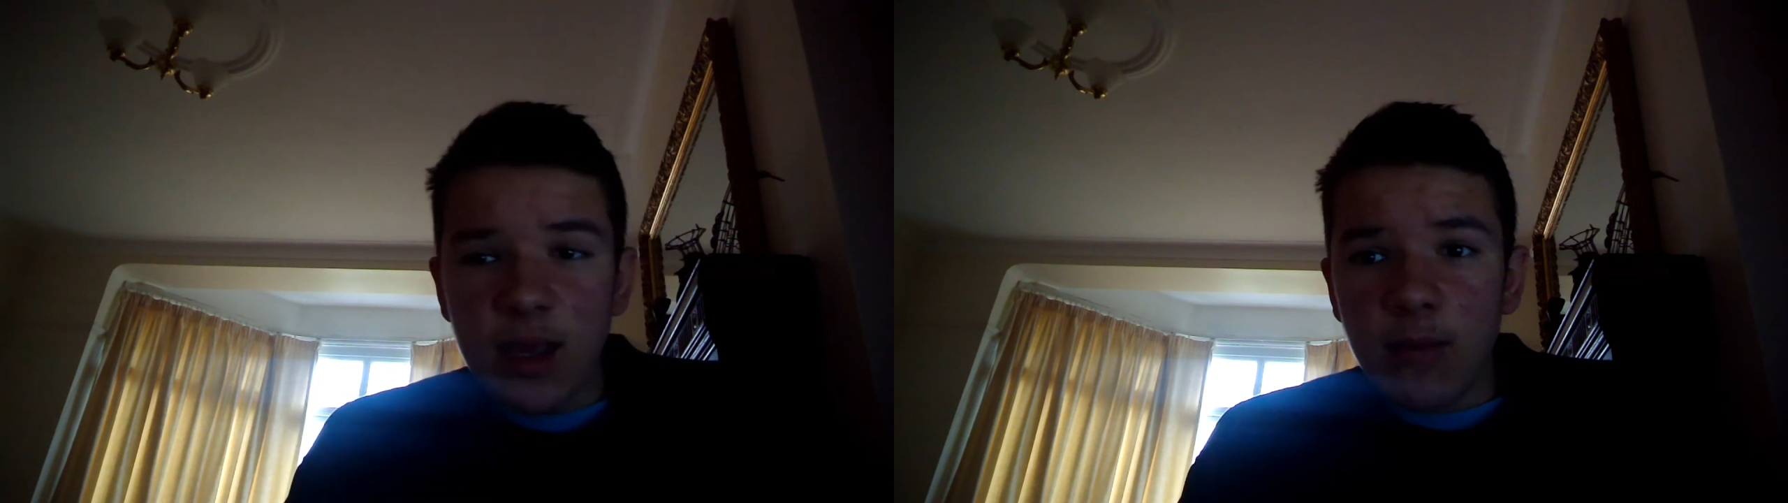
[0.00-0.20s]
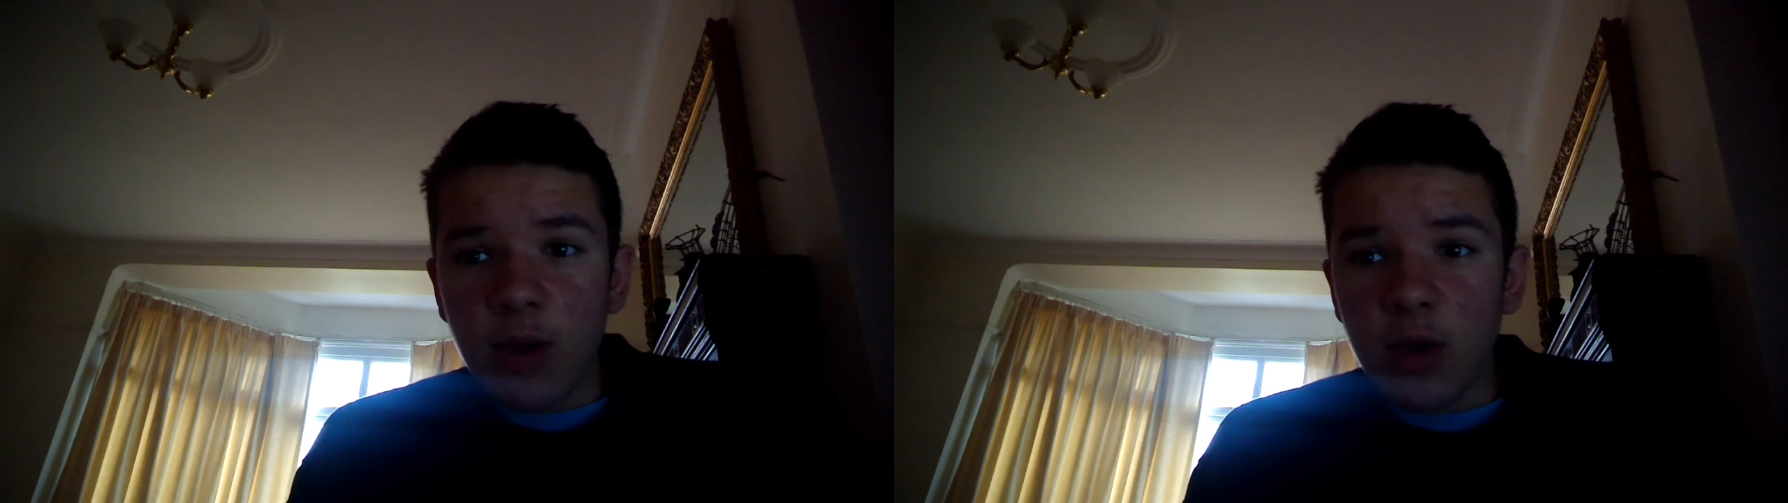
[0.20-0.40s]

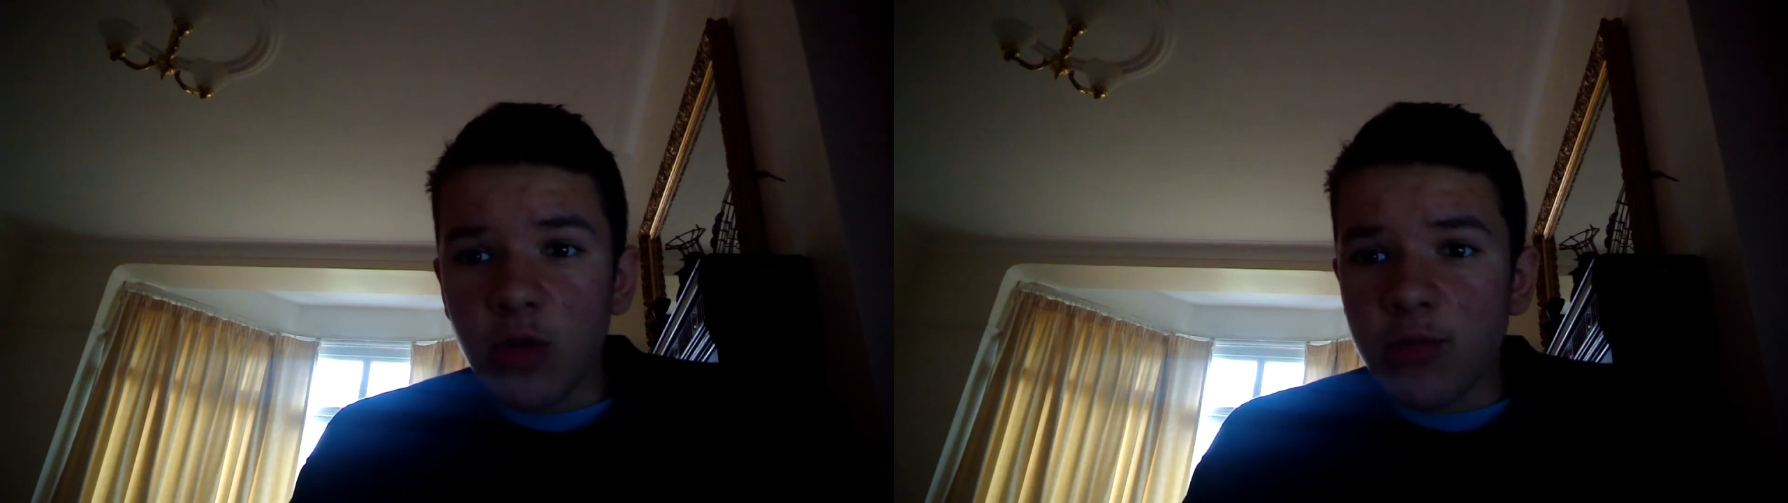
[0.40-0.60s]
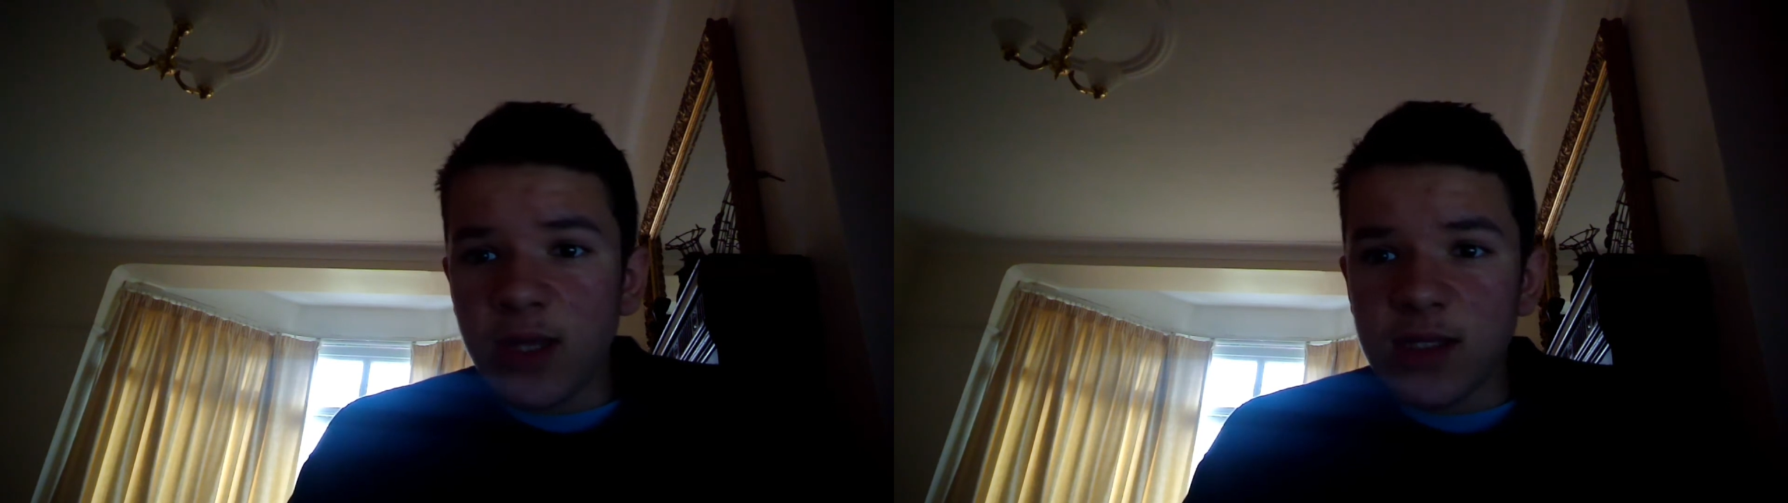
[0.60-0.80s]
by no
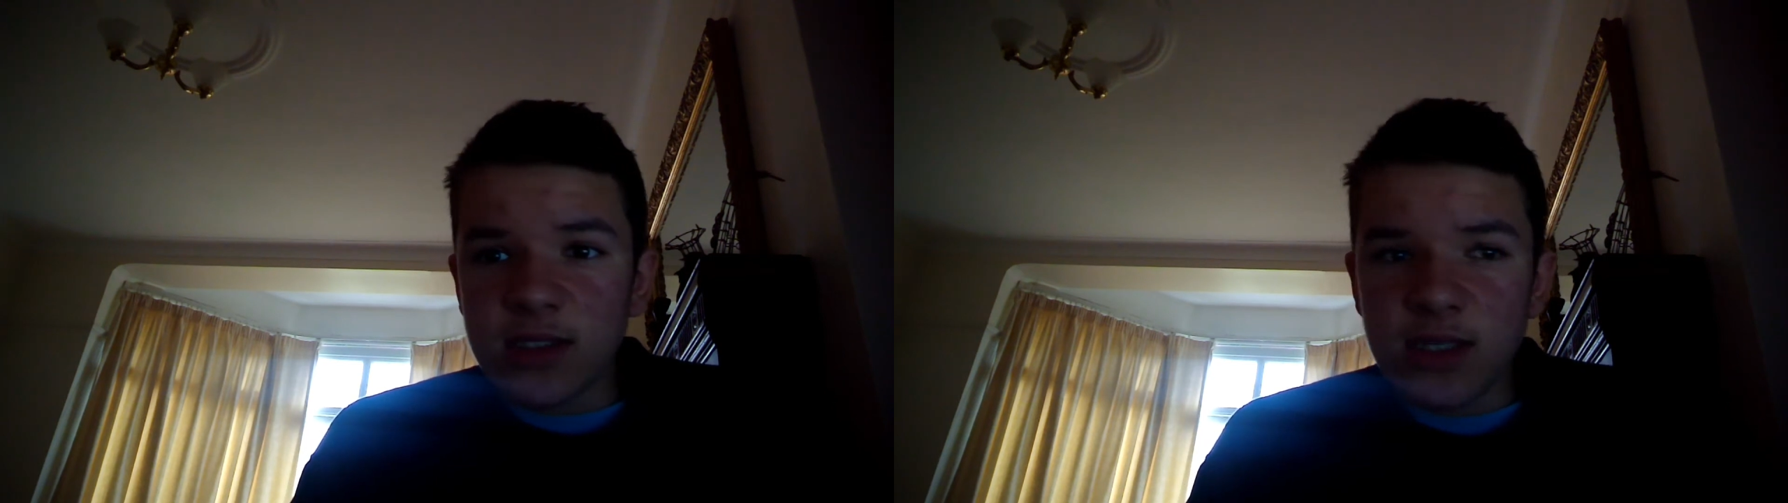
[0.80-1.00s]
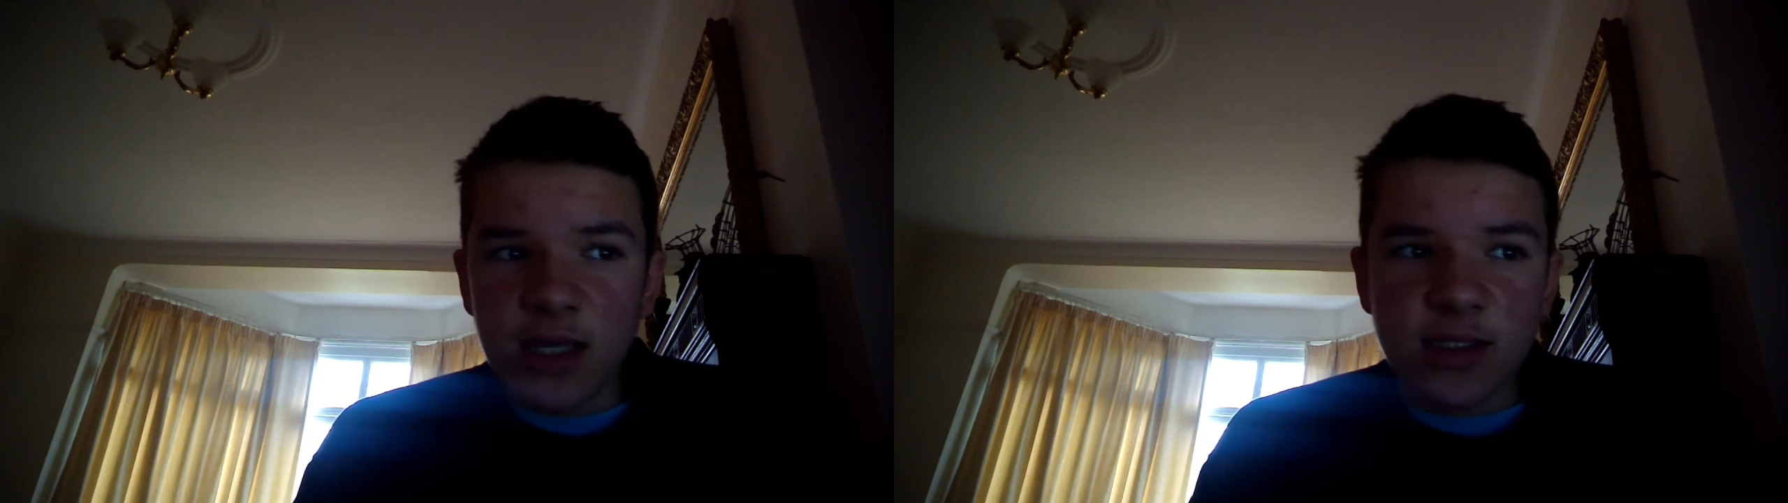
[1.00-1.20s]

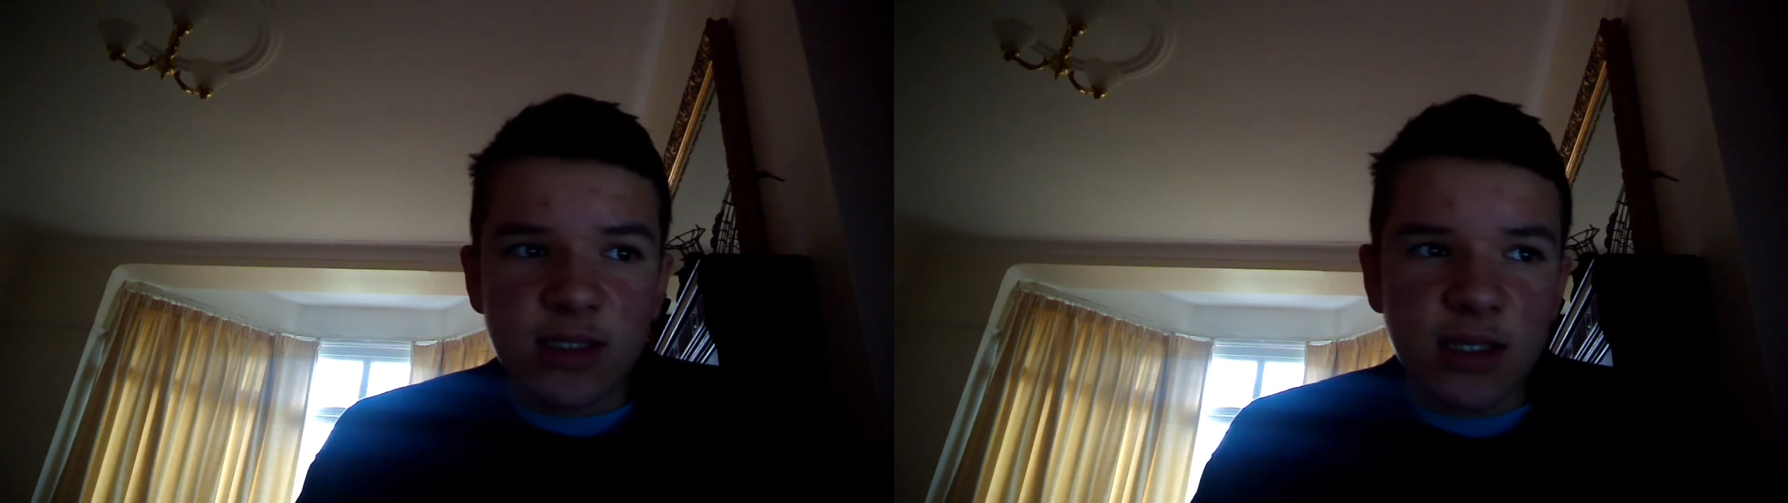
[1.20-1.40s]
means is